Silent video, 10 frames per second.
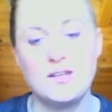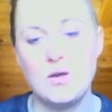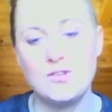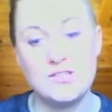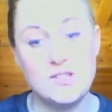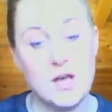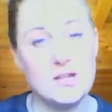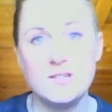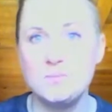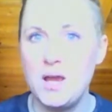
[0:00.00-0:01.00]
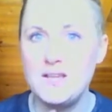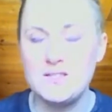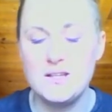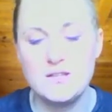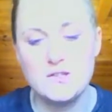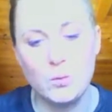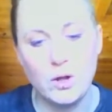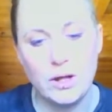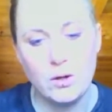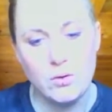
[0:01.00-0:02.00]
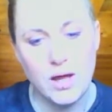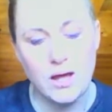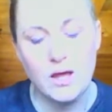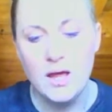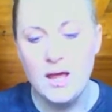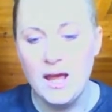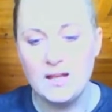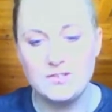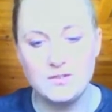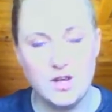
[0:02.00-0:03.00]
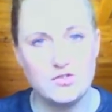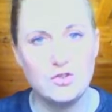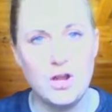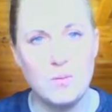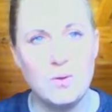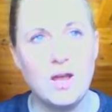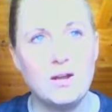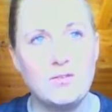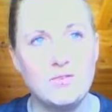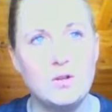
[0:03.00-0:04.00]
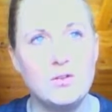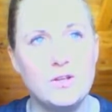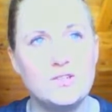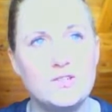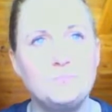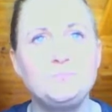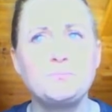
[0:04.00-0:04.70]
And now the sun is in Pisces. So we're like, okay, as of yesterday, we kind of feel this